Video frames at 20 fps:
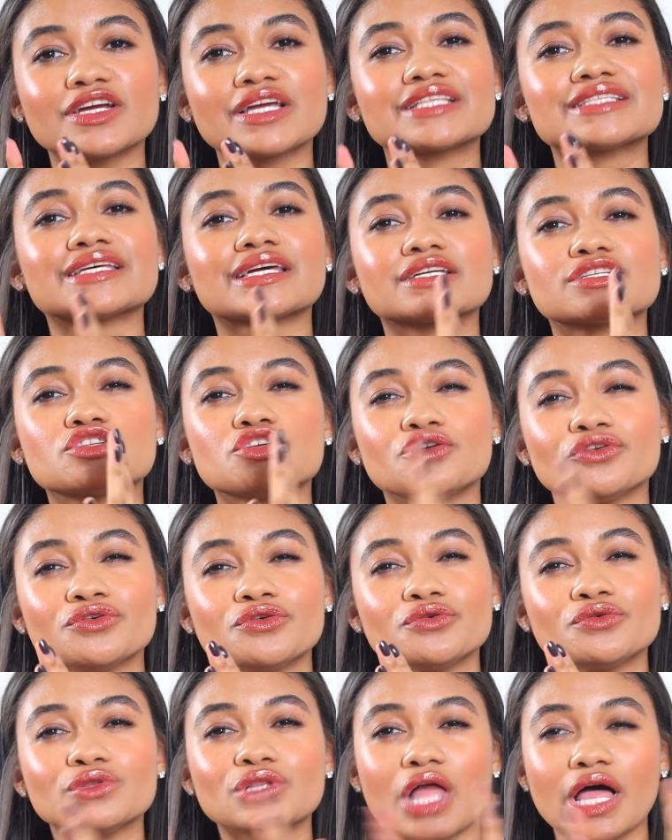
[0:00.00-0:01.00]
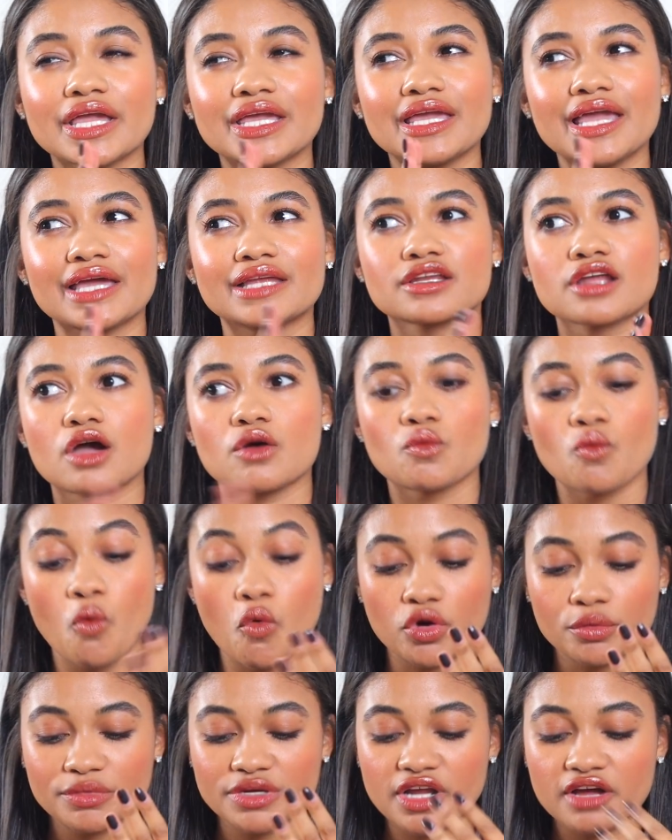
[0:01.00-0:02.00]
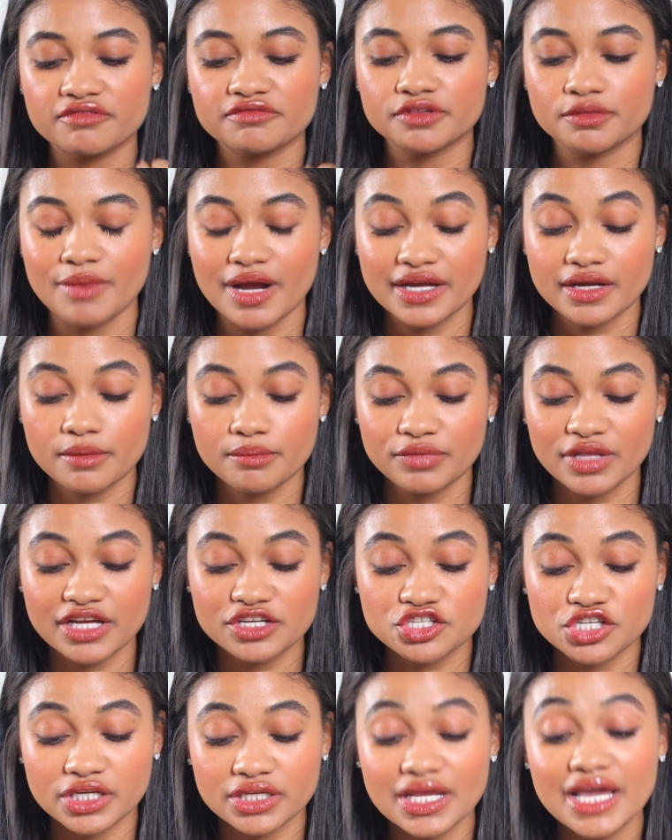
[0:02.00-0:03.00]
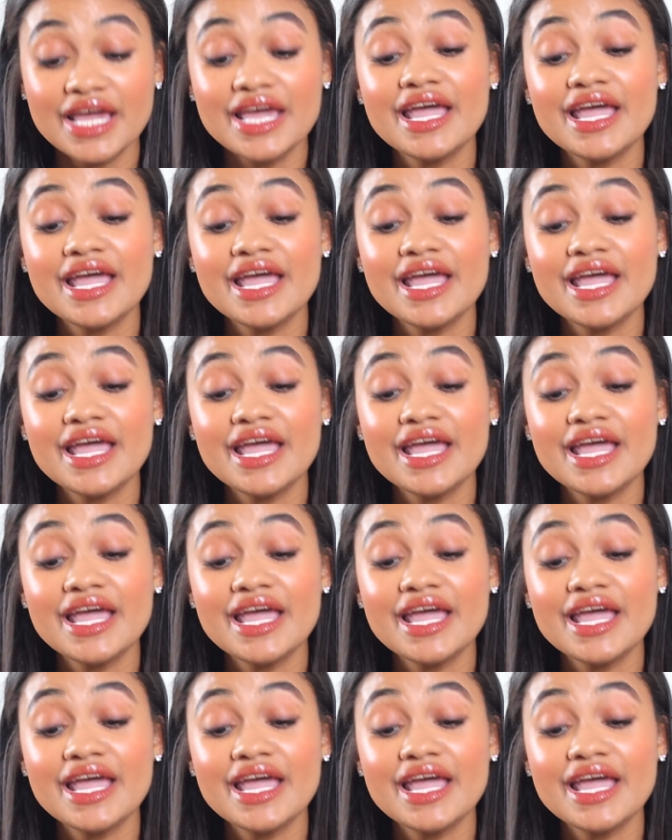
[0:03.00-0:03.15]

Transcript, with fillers: it's like too light and not warm enough for my complexion.